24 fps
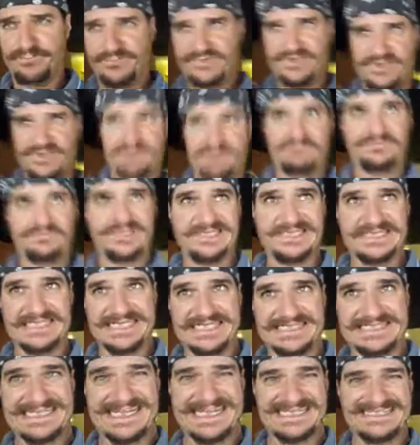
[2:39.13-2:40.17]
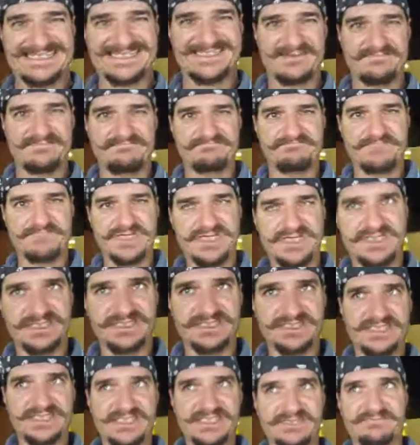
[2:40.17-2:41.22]
Some place like that,
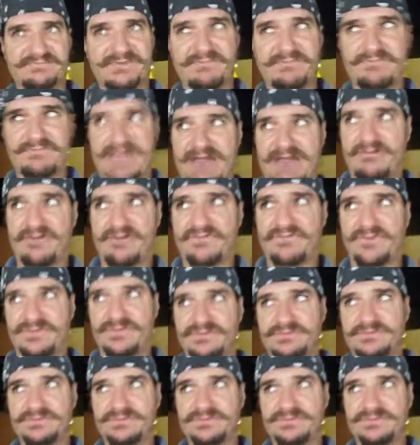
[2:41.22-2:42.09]
some deep, powerful.